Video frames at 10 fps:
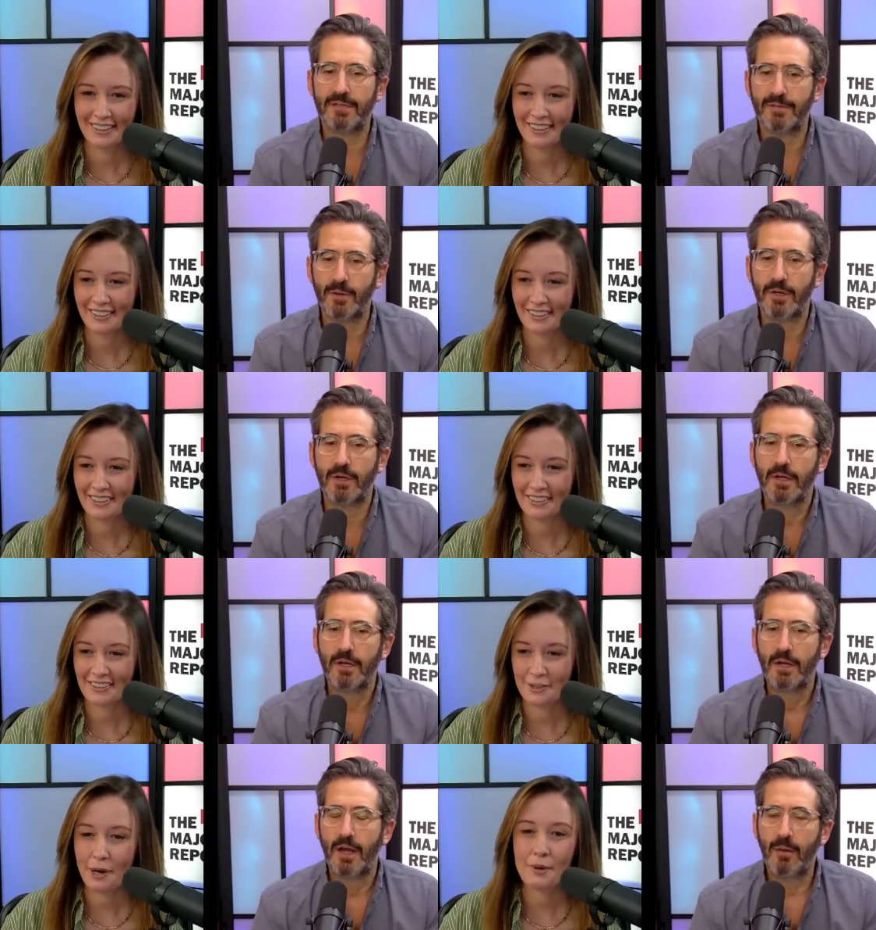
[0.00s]
Speaker 1: Brian interviewing. Glenn.
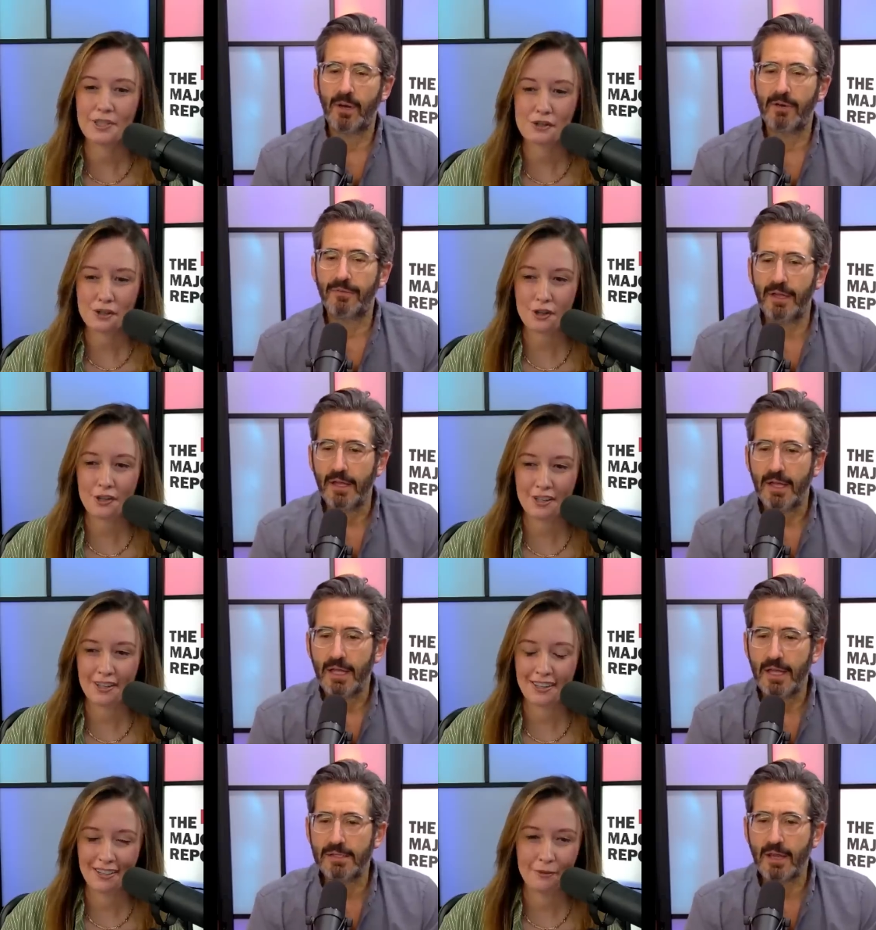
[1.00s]
So I wasn't I sure.
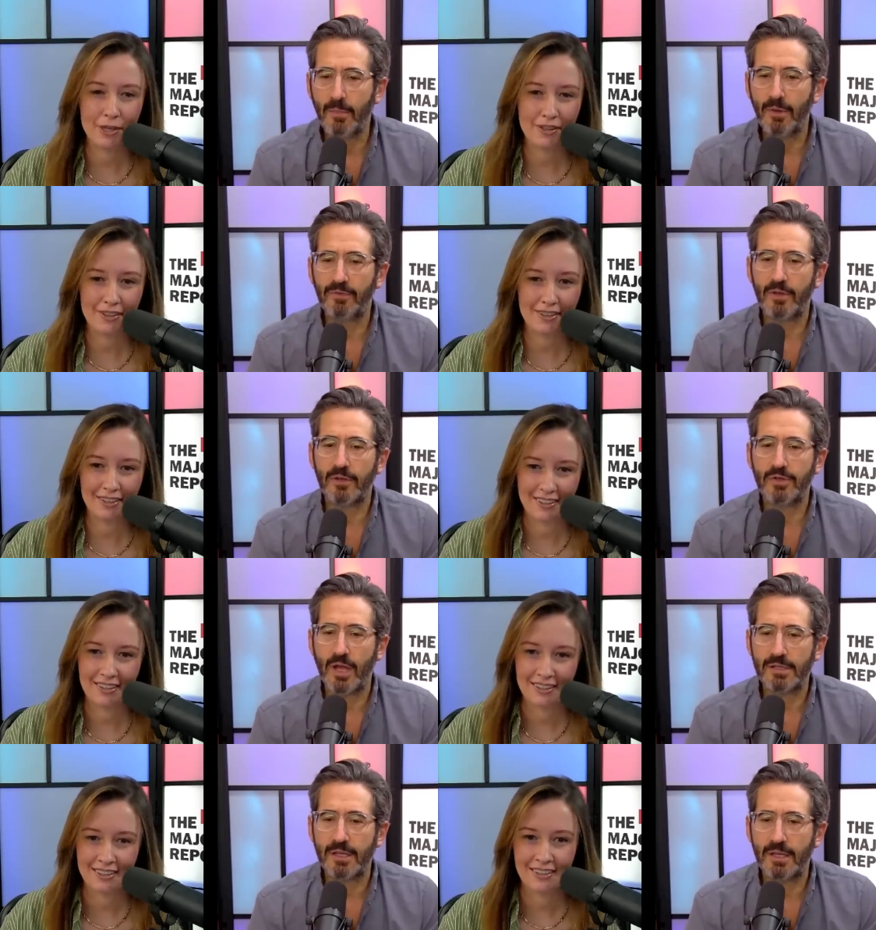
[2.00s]
He, he's almost went...
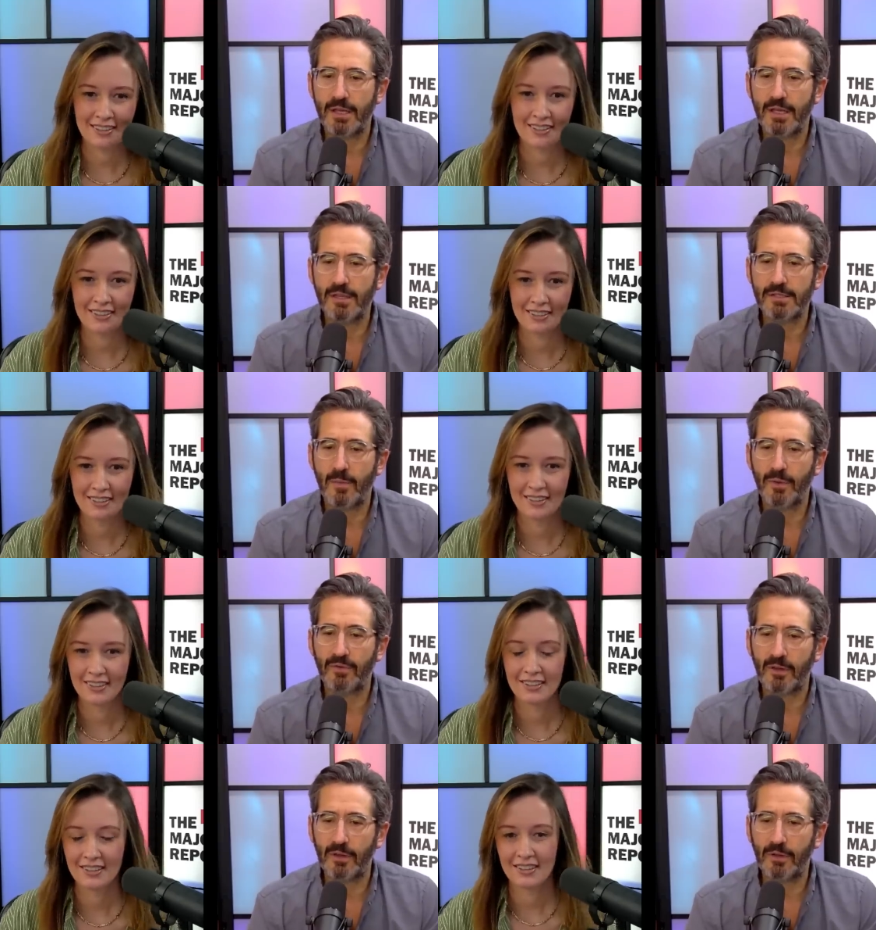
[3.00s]
just. He, he's
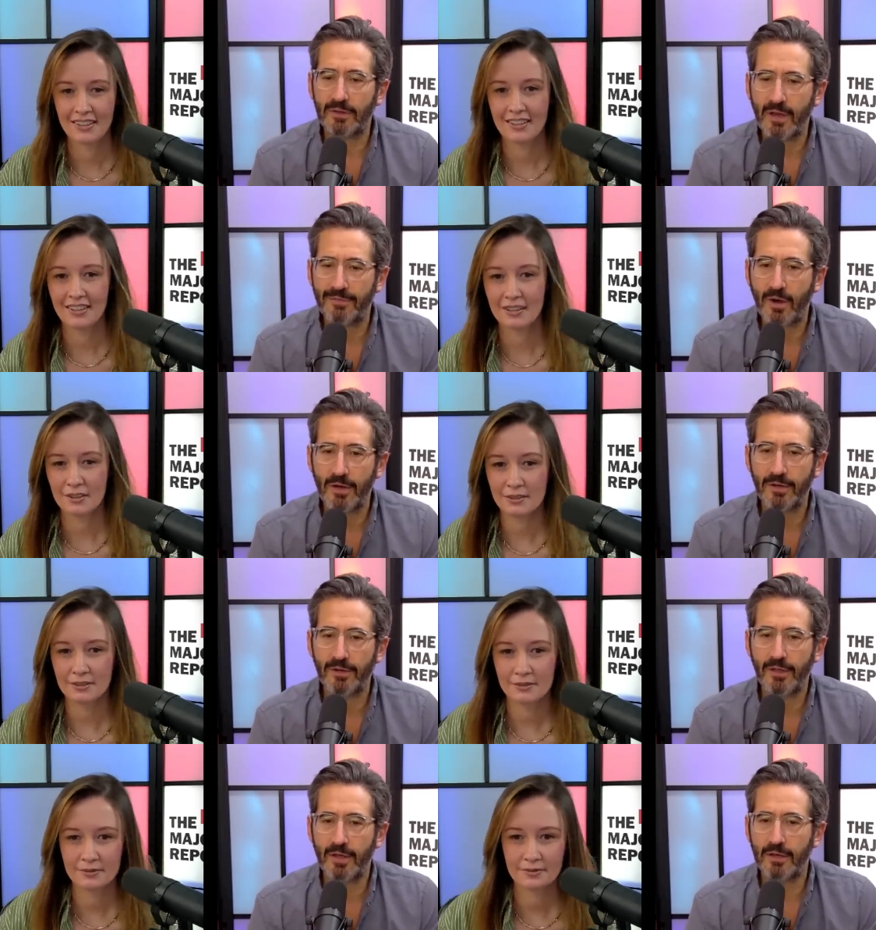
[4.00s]
almost a little tougher on
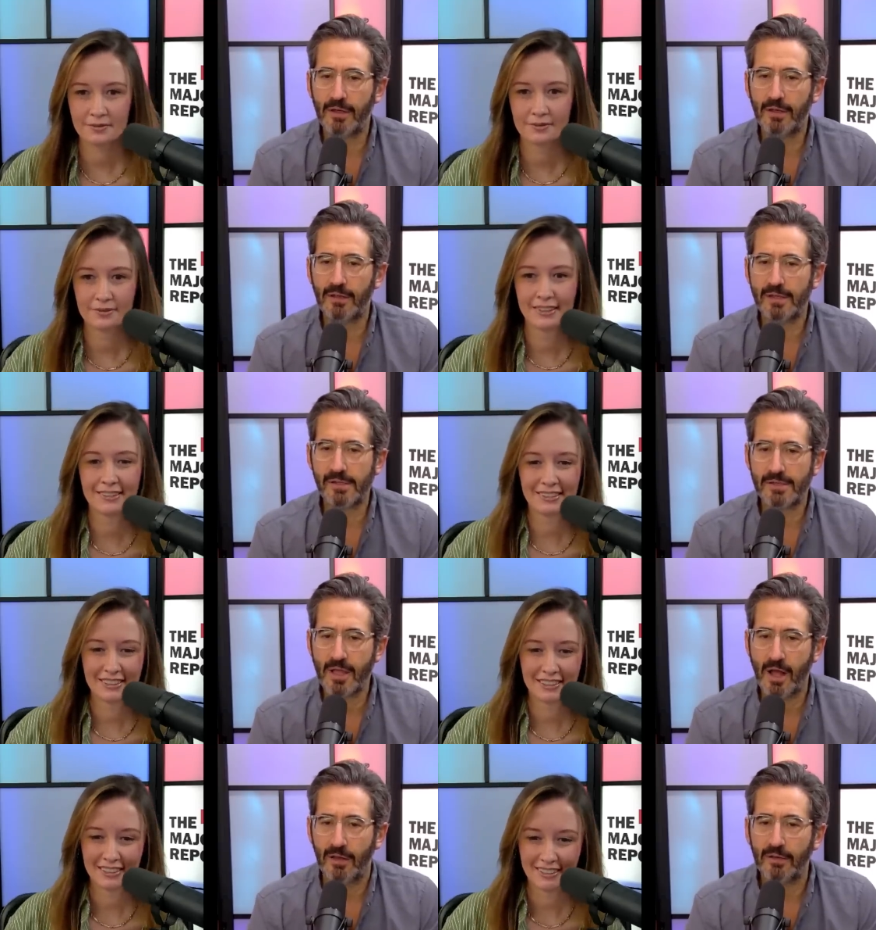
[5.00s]
her than uh, Lesley Stahl.